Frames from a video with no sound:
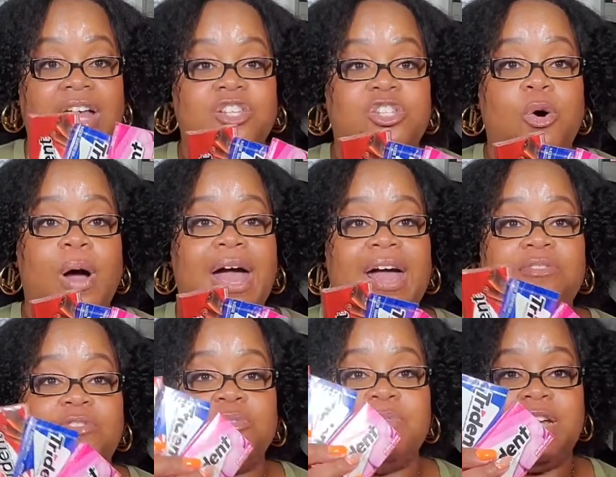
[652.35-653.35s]
So I
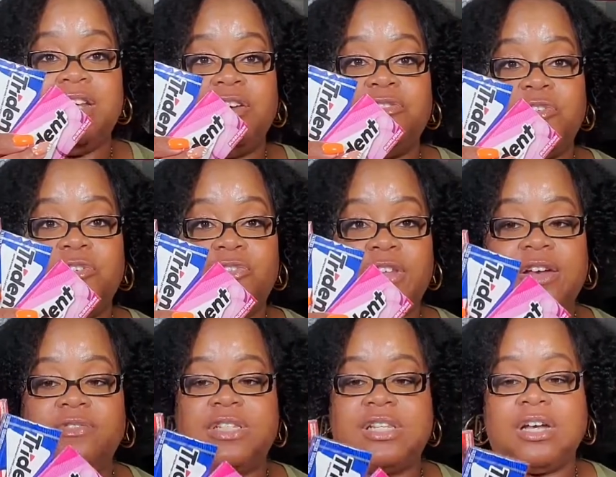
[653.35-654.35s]
have three different
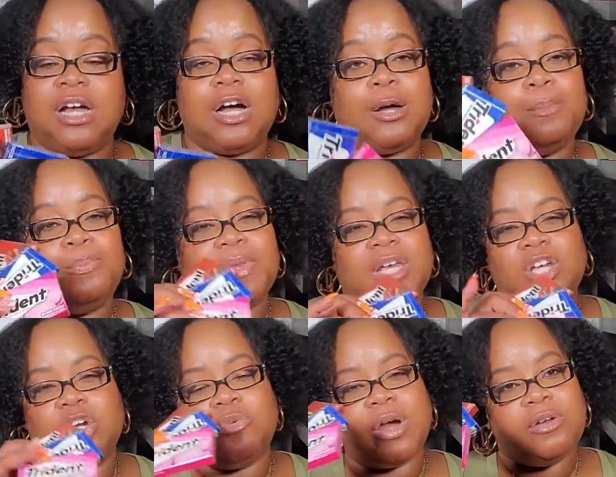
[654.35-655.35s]
flavors of gum.
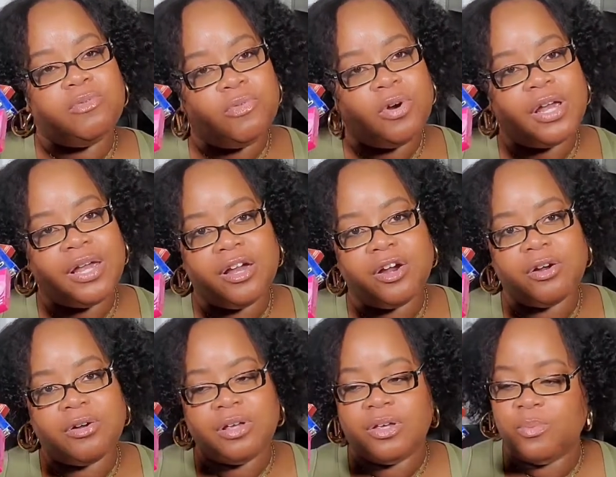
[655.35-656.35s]
Great for
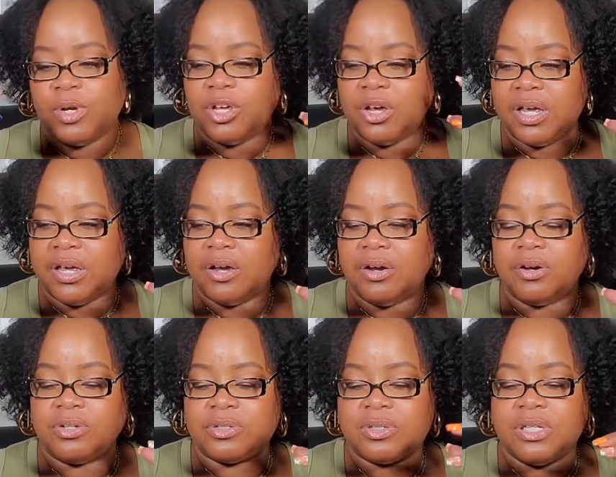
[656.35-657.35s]
ear, when your
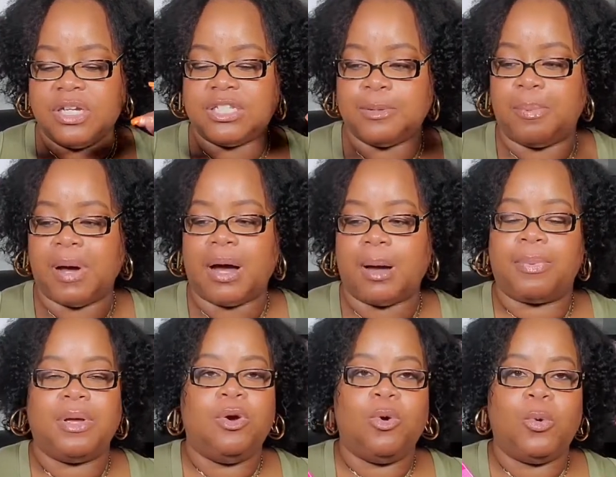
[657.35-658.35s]
ears need to
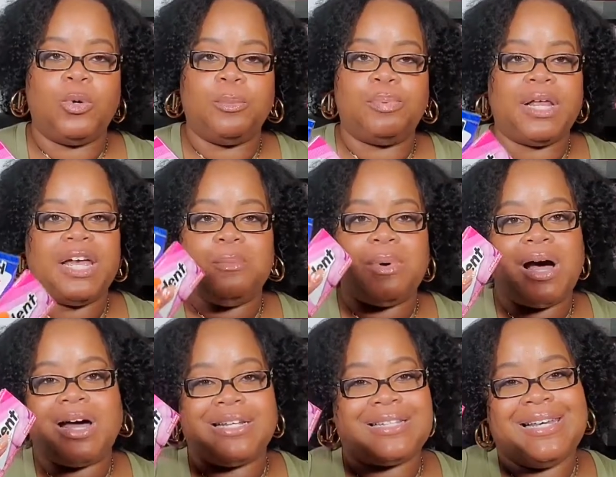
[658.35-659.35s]
pop on a plane. But
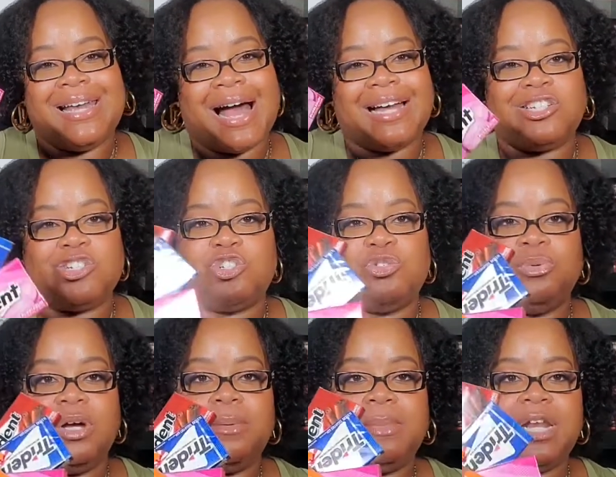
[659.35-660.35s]
honestly, I just chew
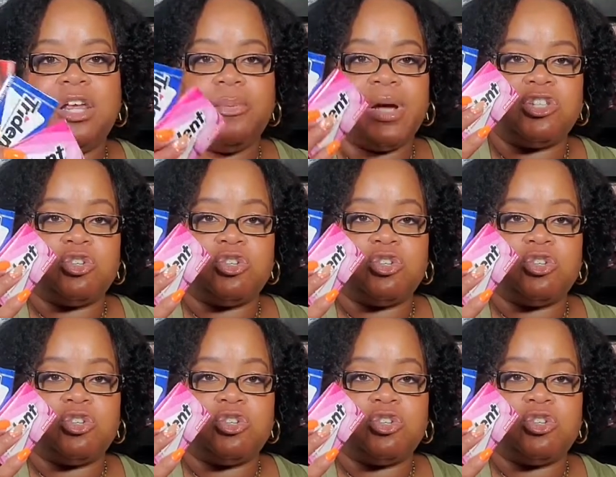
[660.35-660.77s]
gum anyway.